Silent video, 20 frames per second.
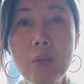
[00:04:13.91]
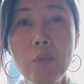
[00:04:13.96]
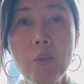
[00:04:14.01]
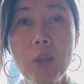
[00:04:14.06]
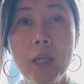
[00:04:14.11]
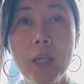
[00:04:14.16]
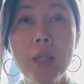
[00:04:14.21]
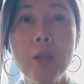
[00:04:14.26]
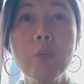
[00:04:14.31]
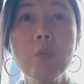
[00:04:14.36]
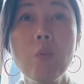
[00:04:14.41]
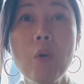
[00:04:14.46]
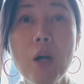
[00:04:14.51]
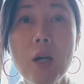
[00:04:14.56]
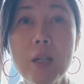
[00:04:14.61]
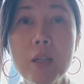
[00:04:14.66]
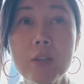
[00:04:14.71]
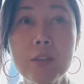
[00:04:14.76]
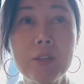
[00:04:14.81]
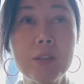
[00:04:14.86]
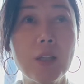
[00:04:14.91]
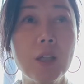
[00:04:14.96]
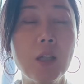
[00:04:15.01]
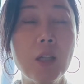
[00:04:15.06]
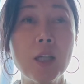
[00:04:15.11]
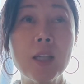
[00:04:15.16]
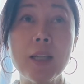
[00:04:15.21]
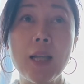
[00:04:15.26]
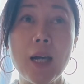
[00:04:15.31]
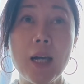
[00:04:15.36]
When he was
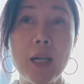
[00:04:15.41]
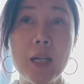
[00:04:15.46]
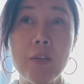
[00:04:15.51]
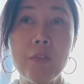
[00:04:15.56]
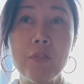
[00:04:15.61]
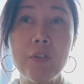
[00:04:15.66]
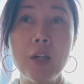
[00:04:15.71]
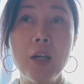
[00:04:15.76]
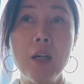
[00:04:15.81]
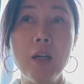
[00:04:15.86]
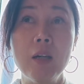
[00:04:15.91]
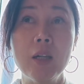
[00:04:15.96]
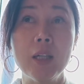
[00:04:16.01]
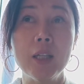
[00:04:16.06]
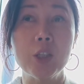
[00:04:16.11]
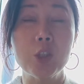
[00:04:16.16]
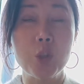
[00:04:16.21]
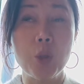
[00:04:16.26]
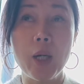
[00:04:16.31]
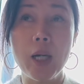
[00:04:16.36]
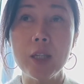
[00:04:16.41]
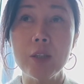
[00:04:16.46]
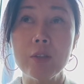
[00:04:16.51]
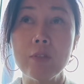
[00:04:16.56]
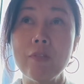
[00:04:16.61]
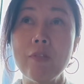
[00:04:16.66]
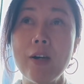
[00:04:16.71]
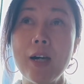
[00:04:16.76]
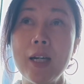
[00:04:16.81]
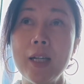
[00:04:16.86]
alive, he tried to
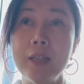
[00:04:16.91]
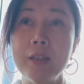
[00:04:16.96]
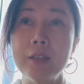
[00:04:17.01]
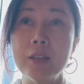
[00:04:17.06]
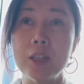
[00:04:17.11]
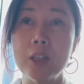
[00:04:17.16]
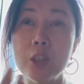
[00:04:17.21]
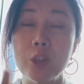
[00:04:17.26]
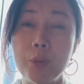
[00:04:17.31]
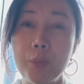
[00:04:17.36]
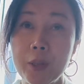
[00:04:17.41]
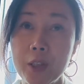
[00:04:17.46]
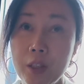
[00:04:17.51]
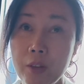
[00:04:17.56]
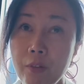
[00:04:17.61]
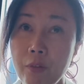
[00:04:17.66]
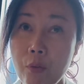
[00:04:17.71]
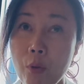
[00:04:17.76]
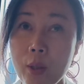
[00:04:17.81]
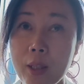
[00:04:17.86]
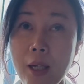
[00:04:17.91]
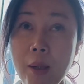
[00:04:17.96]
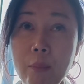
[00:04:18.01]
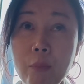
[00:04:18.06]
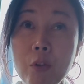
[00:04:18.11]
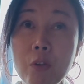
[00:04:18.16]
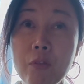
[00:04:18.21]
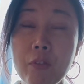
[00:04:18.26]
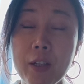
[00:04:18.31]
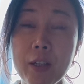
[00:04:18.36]
find distribution for that
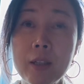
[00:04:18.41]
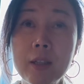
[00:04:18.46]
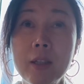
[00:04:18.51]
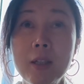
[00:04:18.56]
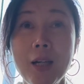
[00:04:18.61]
movie.